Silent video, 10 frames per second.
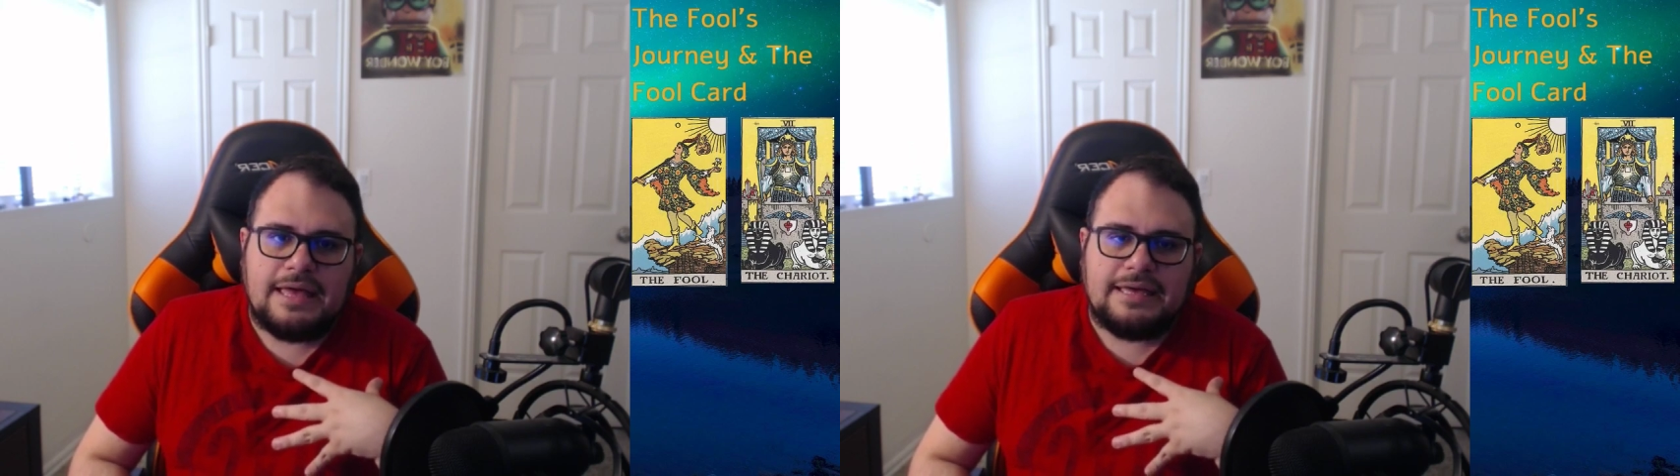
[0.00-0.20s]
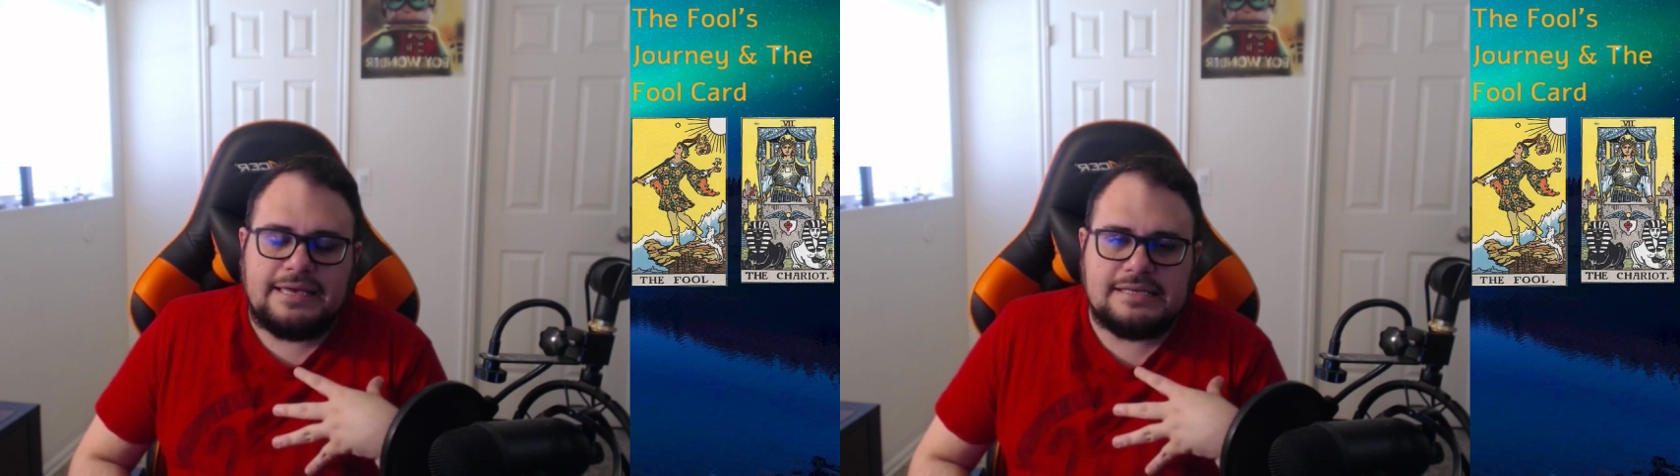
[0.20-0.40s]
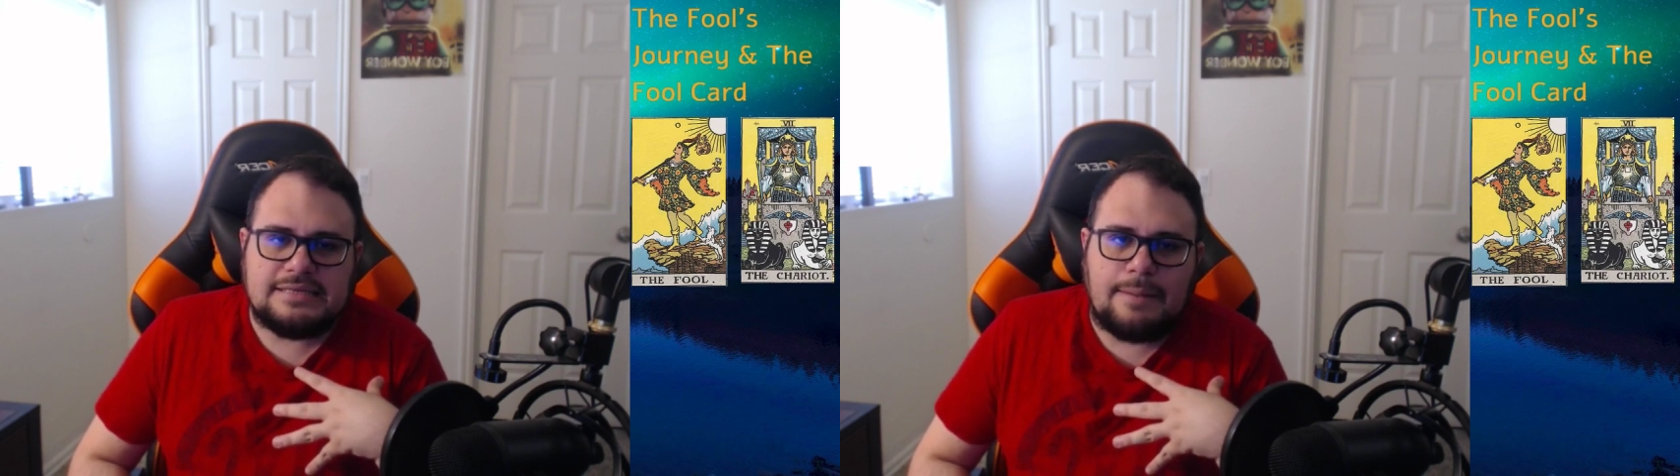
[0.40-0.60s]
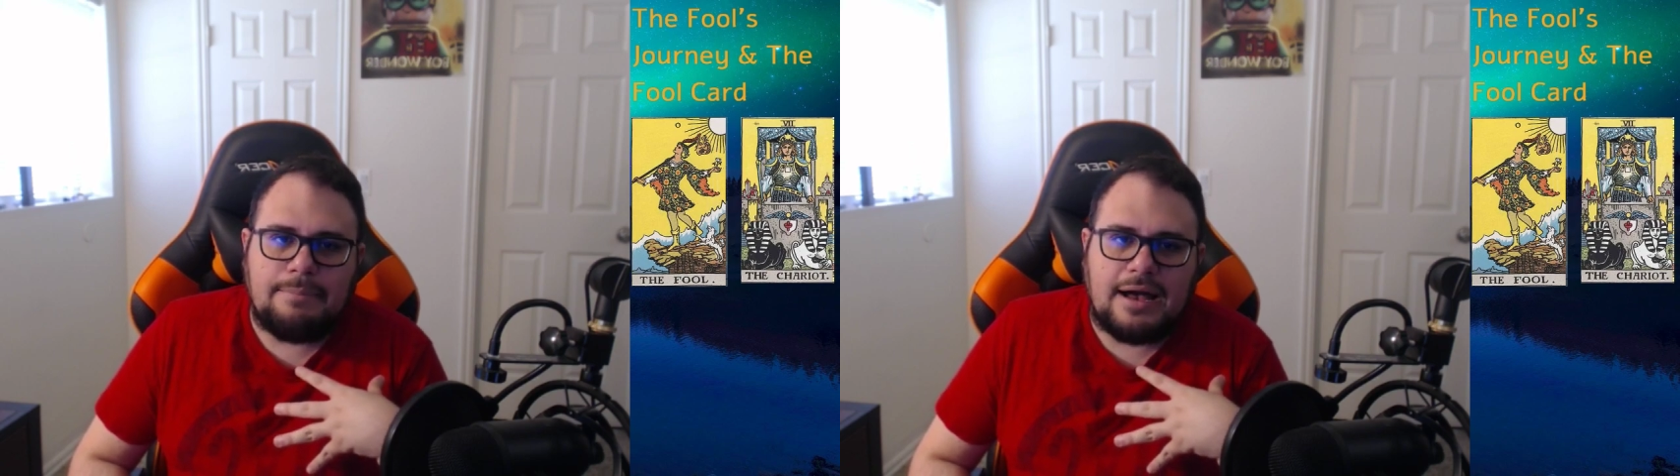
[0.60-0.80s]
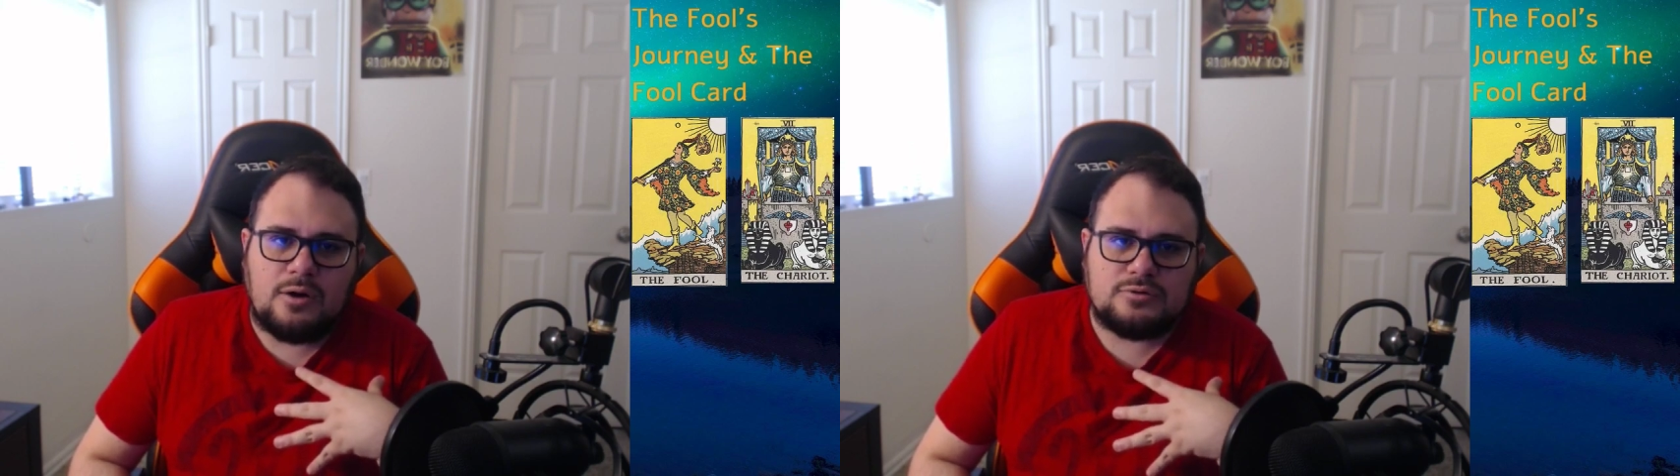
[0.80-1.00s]
he's
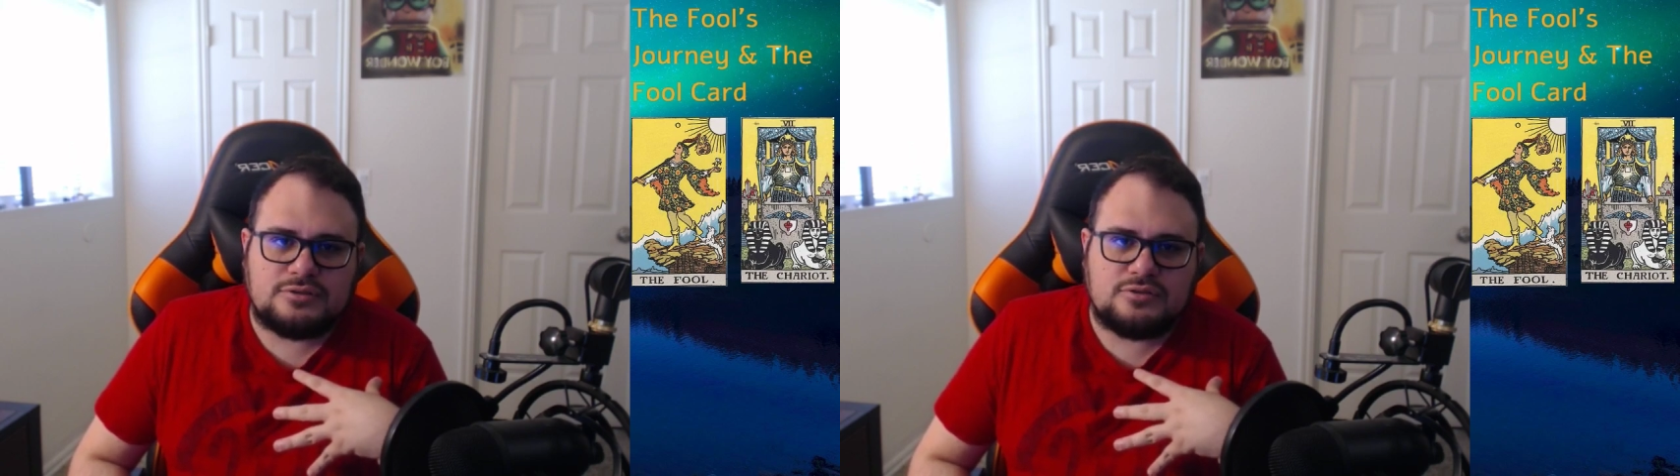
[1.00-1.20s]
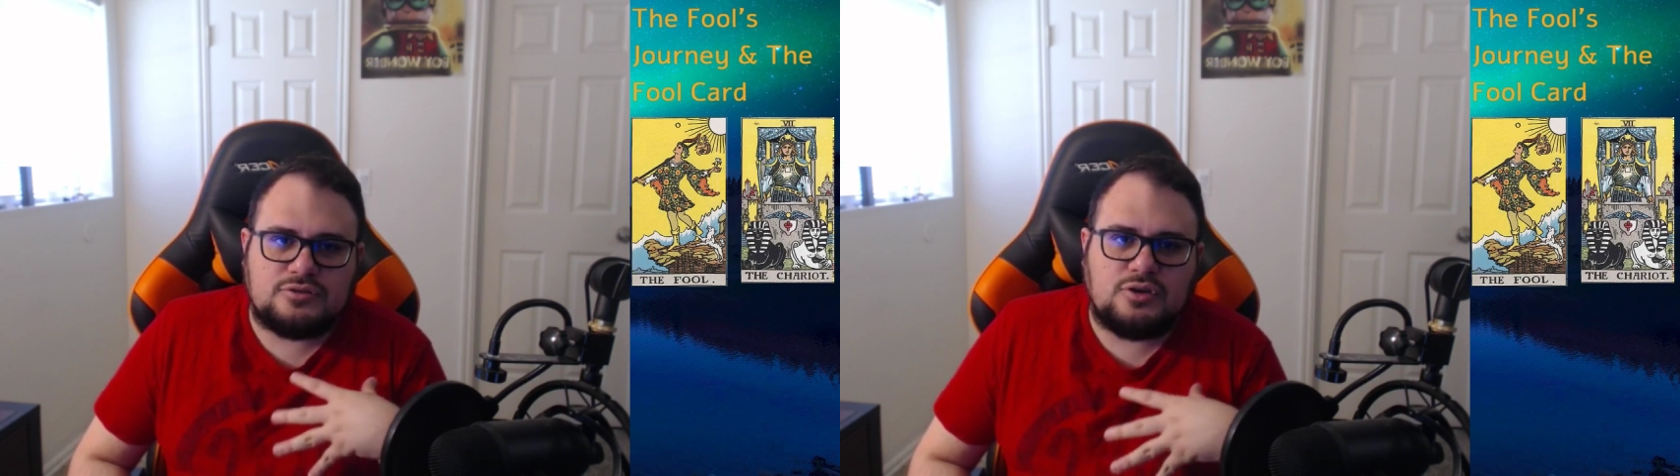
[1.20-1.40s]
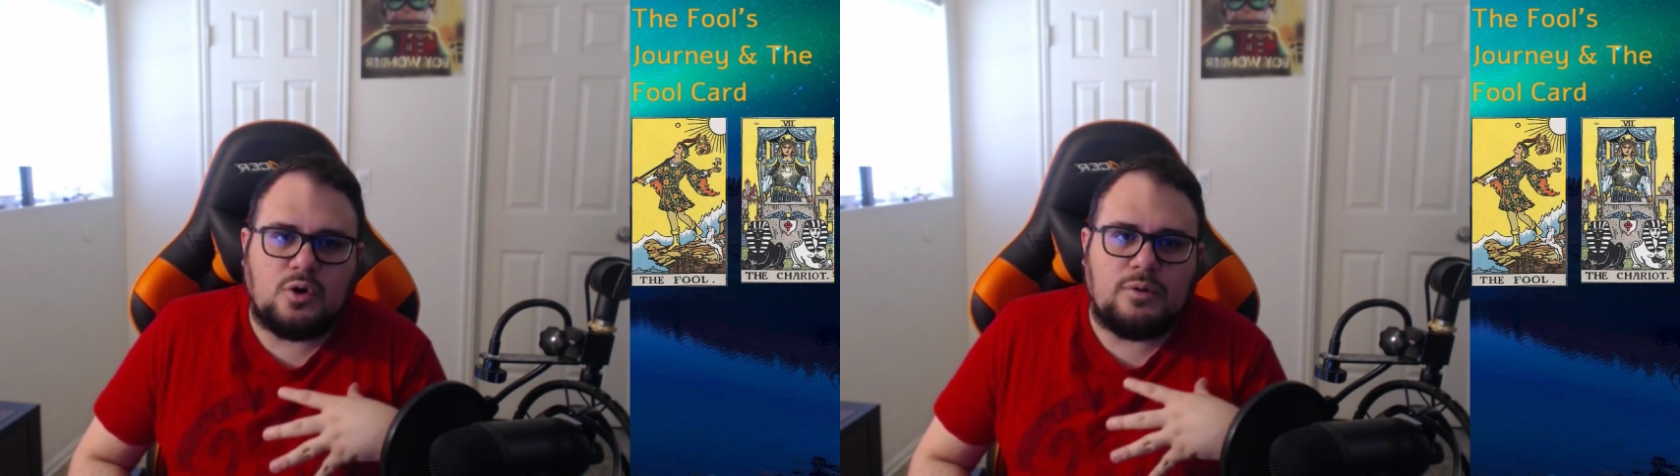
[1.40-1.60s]
about to go